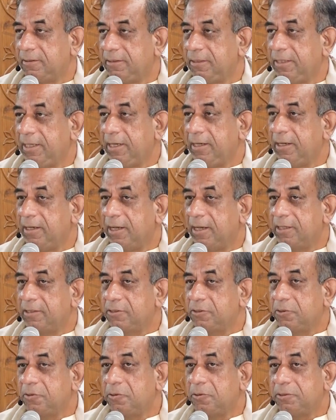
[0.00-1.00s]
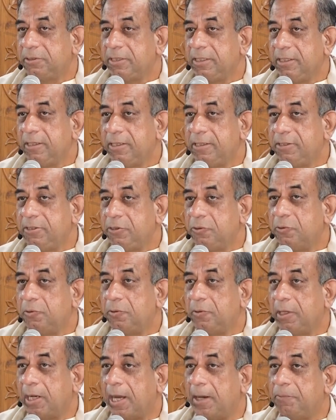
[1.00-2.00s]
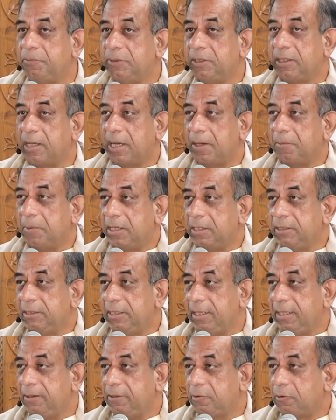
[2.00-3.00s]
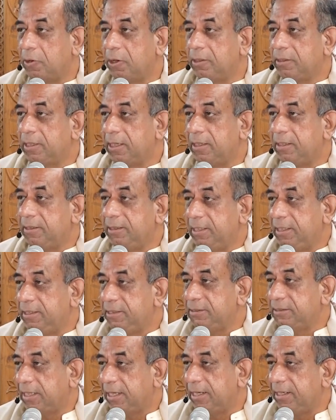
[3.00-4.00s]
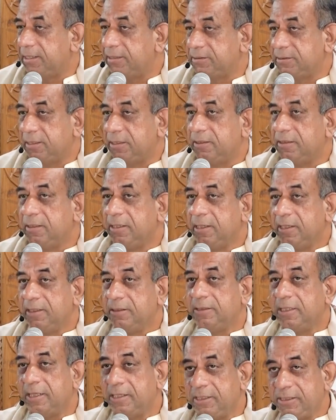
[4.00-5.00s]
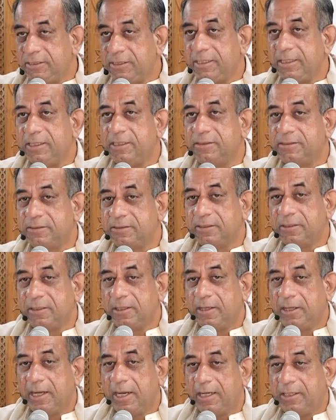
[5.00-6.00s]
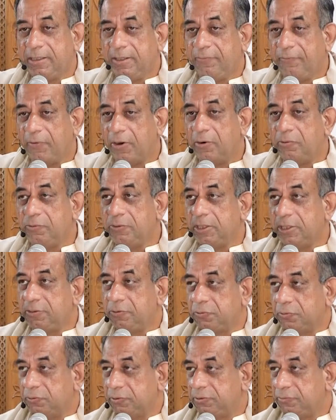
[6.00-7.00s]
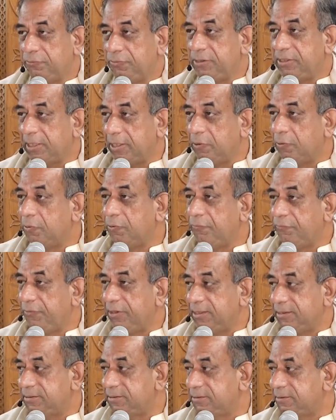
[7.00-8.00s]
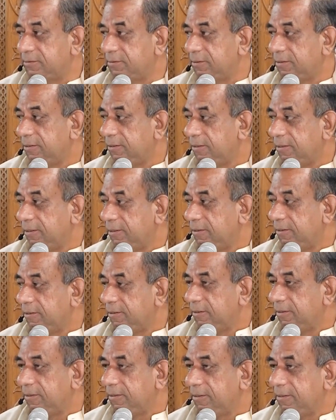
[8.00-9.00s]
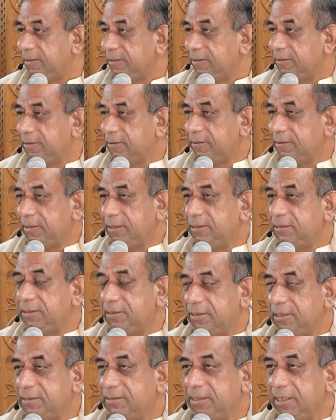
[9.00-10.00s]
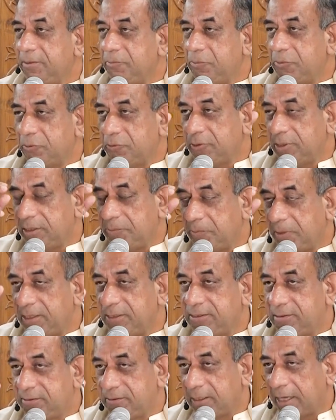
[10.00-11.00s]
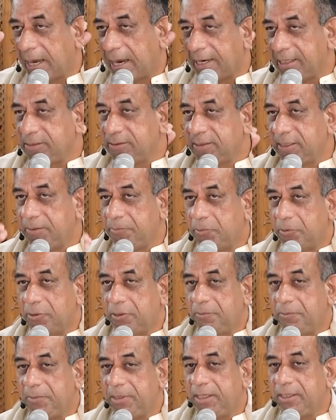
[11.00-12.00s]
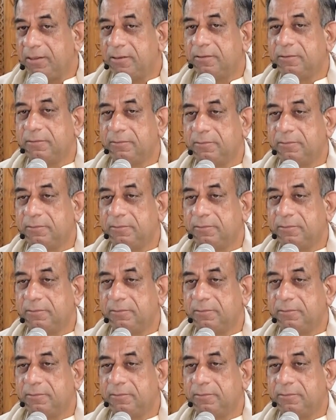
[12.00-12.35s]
Ye Nashnoti Rishyo Aptakama. They conquered their desires, and the rishis, and they found the truth which alone wins. Is it the same truth that my eyes report me?